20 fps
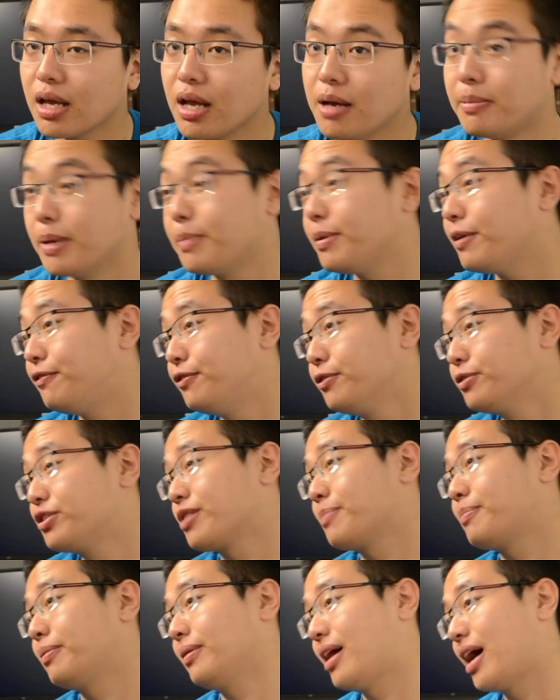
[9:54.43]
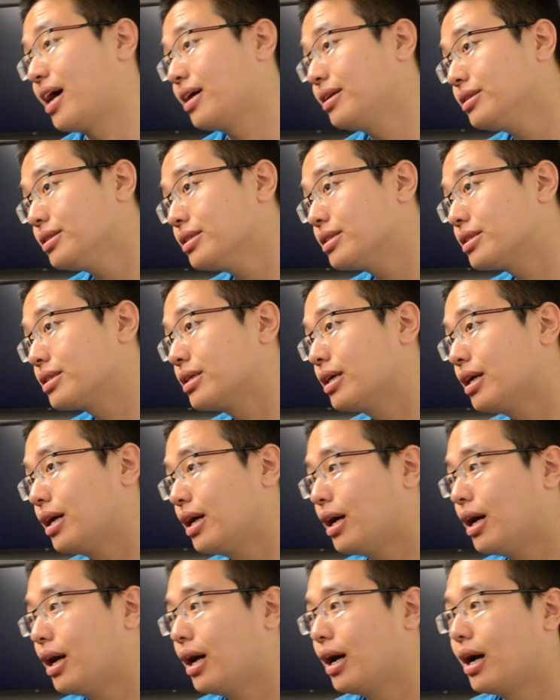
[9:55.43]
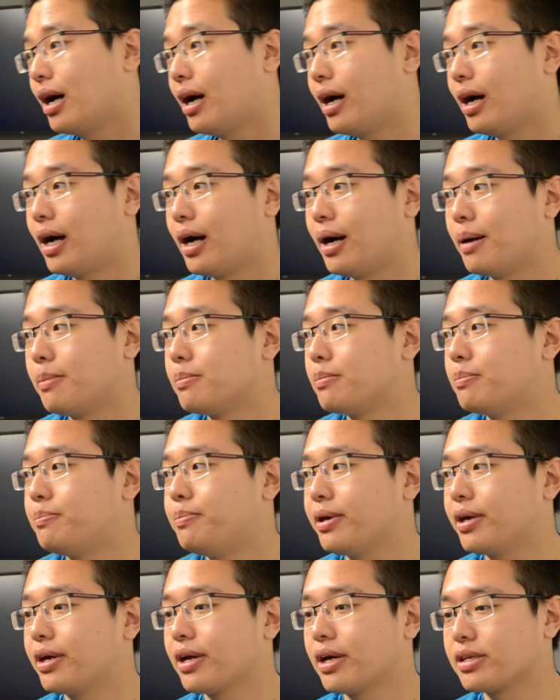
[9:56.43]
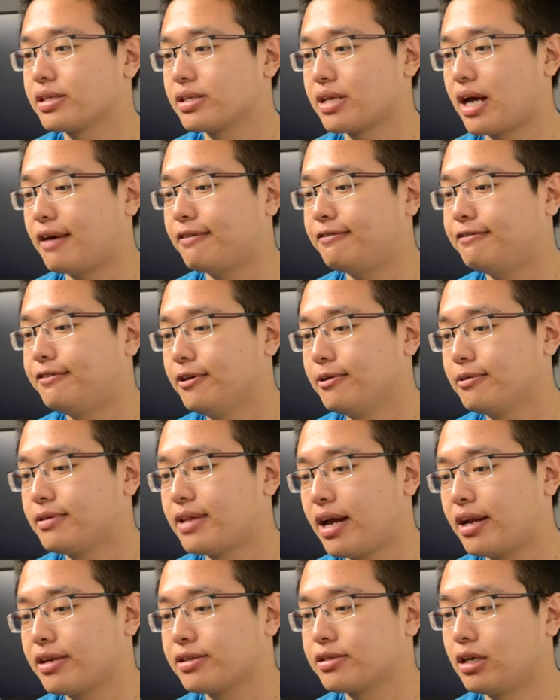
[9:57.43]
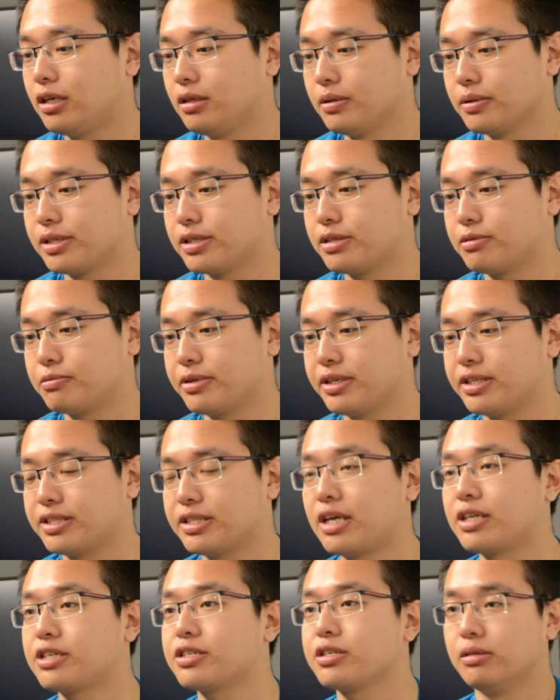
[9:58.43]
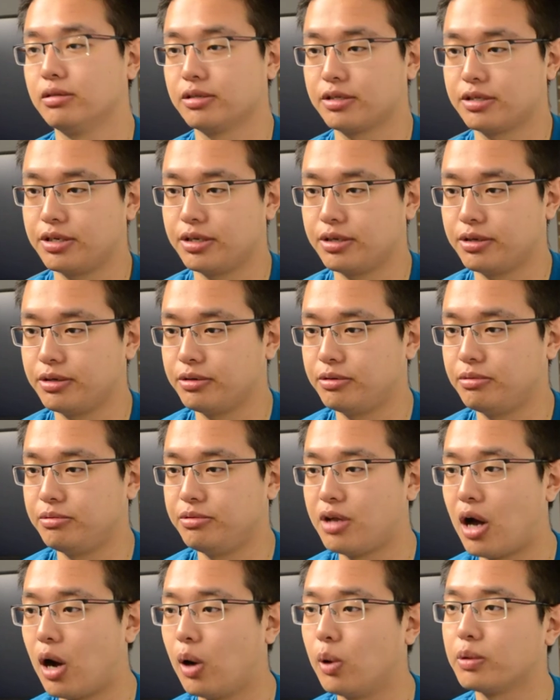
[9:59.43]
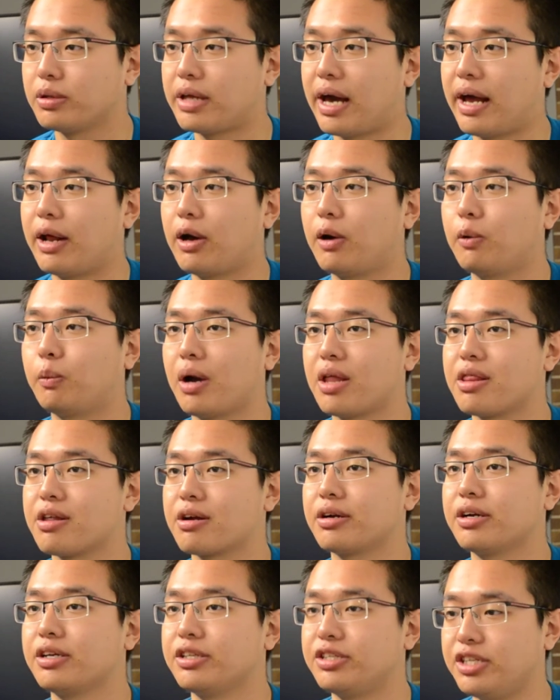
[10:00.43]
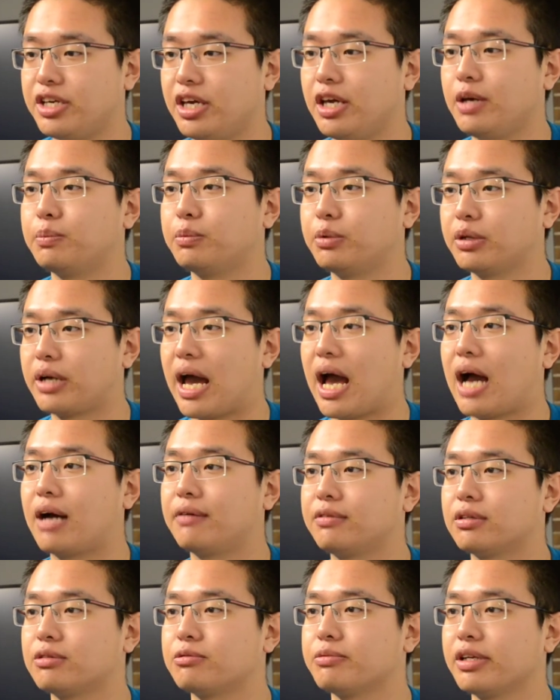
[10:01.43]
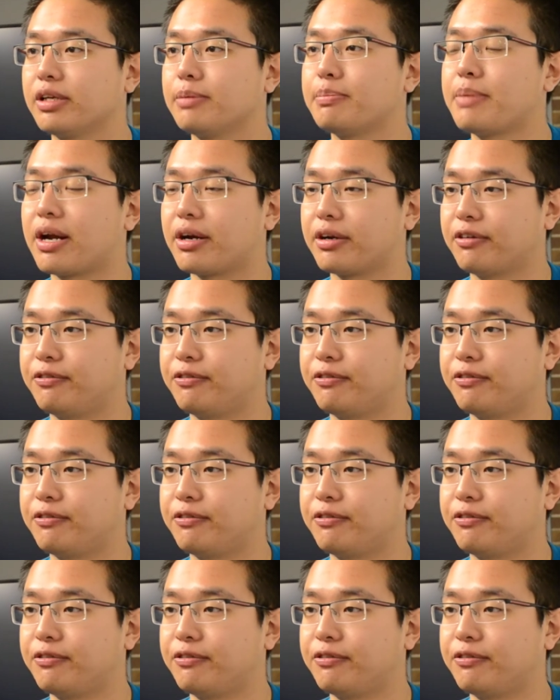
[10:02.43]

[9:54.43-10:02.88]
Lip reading: Maybe future plans. because I feel that it's always essential to know that whether a team would have a really better